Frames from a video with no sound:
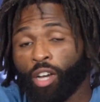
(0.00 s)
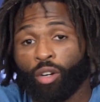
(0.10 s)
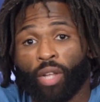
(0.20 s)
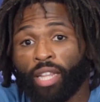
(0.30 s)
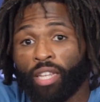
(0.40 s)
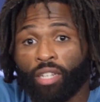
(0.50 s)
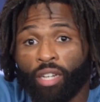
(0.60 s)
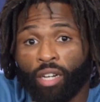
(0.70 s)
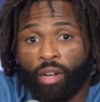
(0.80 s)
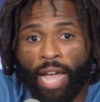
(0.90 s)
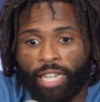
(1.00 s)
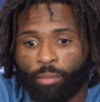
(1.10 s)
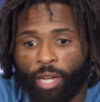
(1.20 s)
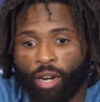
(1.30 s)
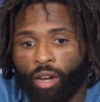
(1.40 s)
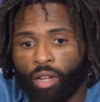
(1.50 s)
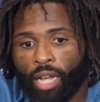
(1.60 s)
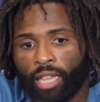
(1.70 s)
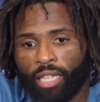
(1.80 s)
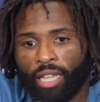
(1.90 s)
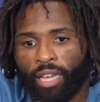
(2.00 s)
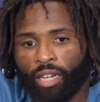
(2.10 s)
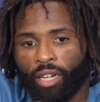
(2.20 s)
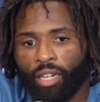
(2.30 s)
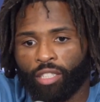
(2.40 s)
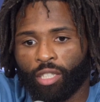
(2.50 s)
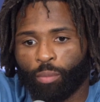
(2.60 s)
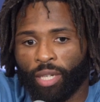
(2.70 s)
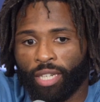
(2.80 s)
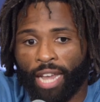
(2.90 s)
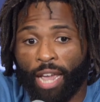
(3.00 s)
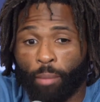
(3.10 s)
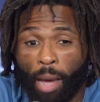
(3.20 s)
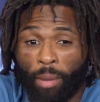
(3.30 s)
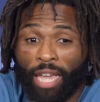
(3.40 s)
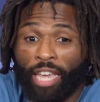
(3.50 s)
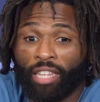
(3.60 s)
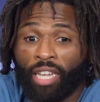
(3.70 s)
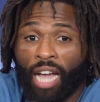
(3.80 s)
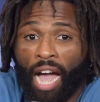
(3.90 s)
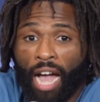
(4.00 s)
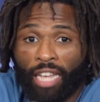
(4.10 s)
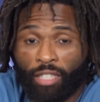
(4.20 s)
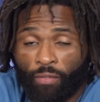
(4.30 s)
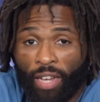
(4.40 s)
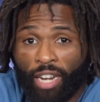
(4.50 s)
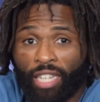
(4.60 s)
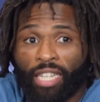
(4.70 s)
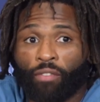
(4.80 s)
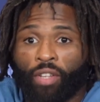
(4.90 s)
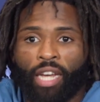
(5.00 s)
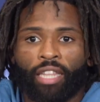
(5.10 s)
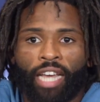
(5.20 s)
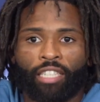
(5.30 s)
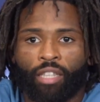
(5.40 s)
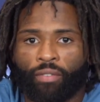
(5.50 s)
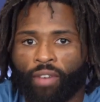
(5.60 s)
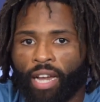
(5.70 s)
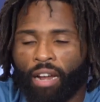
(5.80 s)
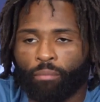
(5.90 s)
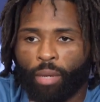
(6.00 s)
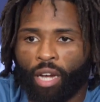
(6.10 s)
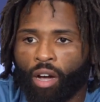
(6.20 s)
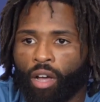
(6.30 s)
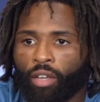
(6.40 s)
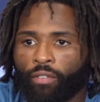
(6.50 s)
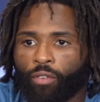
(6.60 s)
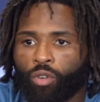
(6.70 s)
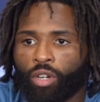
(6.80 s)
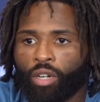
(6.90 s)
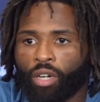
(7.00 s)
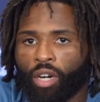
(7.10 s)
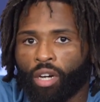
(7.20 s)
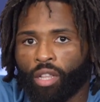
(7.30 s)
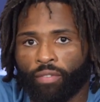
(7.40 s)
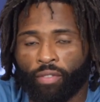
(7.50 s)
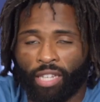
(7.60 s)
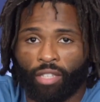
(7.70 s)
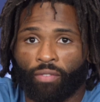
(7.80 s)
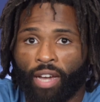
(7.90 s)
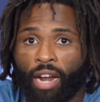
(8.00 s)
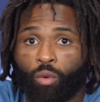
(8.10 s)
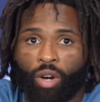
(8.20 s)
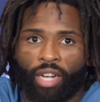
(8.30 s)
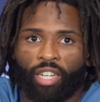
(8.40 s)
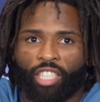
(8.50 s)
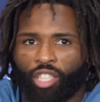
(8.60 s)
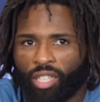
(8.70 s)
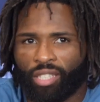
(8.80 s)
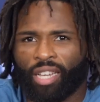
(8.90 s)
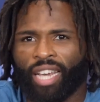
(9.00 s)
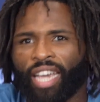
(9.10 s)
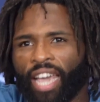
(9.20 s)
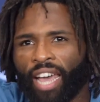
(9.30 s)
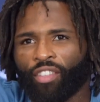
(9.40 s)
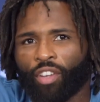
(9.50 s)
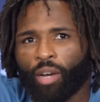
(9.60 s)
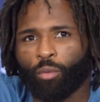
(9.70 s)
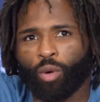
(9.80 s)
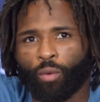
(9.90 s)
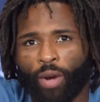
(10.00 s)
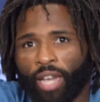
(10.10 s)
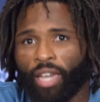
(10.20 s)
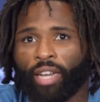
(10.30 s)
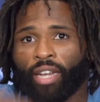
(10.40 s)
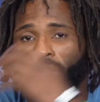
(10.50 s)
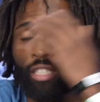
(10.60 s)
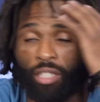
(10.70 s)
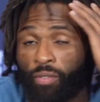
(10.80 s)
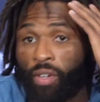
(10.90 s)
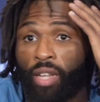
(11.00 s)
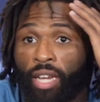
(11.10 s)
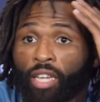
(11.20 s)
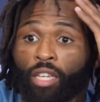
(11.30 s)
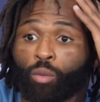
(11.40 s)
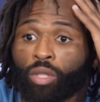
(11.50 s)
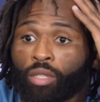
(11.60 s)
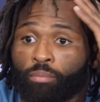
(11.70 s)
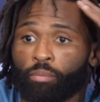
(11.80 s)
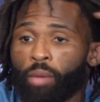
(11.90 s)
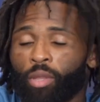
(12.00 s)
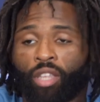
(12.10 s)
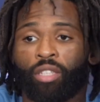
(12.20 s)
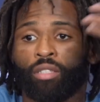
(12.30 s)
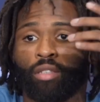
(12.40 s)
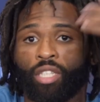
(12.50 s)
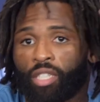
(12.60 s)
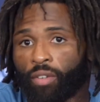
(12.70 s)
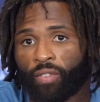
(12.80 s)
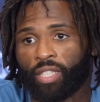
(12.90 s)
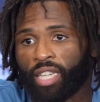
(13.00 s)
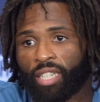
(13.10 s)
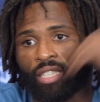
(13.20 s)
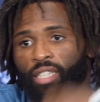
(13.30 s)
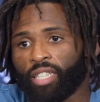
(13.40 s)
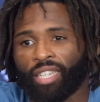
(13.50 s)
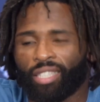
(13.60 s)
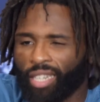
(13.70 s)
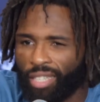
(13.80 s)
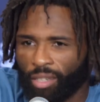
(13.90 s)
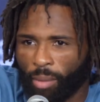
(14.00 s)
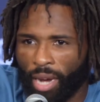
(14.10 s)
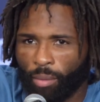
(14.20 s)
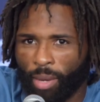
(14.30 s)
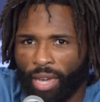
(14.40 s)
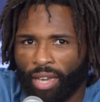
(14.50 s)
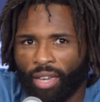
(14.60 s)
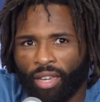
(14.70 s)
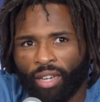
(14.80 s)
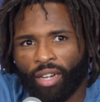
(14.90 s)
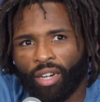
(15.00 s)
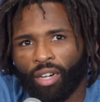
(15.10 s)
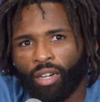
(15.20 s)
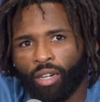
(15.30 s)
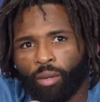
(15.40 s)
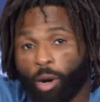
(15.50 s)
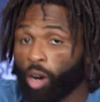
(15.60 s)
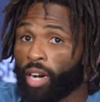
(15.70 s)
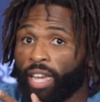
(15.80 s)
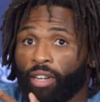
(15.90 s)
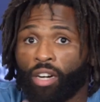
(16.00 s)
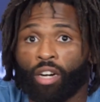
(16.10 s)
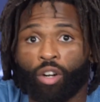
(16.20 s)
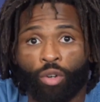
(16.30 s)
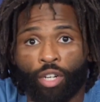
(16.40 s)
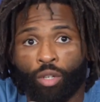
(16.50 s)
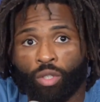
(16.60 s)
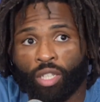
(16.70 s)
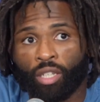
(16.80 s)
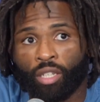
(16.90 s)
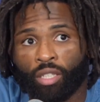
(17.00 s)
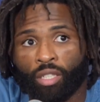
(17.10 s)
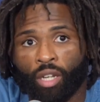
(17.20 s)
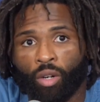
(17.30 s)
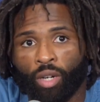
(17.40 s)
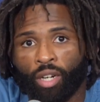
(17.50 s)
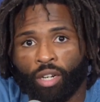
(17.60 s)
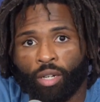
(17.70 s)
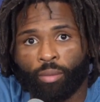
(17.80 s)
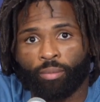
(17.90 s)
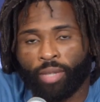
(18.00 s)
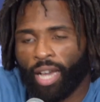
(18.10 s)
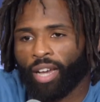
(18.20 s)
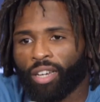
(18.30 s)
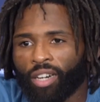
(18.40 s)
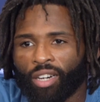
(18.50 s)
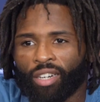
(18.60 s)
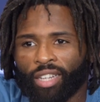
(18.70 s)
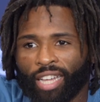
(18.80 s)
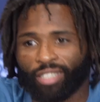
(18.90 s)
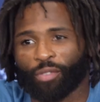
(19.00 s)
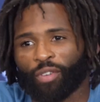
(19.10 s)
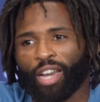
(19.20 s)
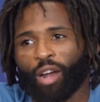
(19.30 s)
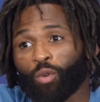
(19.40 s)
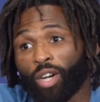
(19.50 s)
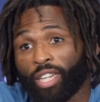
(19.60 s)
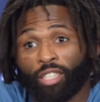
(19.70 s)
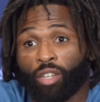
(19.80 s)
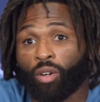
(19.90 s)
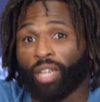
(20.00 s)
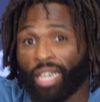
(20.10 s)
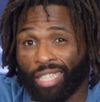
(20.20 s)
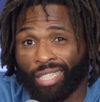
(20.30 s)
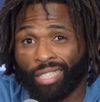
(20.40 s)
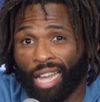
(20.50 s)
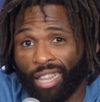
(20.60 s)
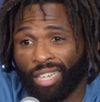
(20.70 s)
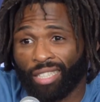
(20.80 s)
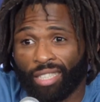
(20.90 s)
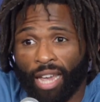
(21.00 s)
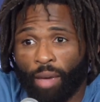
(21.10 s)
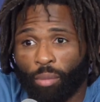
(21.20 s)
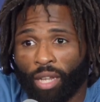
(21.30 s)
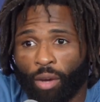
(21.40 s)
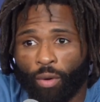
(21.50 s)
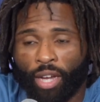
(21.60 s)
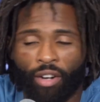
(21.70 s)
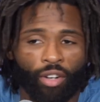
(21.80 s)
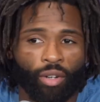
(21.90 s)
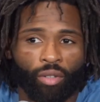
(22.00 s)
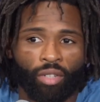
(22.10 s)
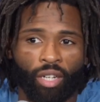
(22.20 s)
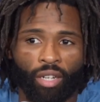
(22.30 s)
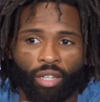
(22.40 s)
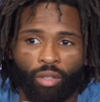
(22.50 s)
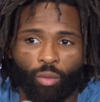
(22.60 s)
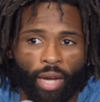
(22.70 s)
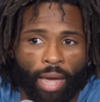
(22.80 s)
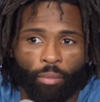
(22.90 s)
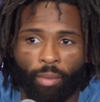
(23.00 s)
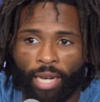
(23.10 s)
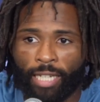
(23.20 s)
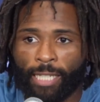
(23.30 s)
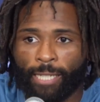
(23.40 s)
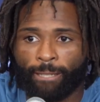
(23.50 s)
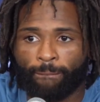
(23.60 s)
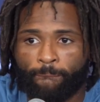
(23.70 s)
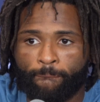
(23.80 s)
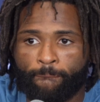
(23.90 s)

No, they didn't ask me at all. I think they just picked a name. I mean, it's fitting because I feel like that's the fight I've been calling for. That's the fight I wanted, just because he had the #1 ranking, and I just felt like he was maybe the toughest test next to Magomed. And Horiguchi. So yeah, that's the fight I wanted. So it just, I think it just happened that way. I don't know what happened behind the scenes.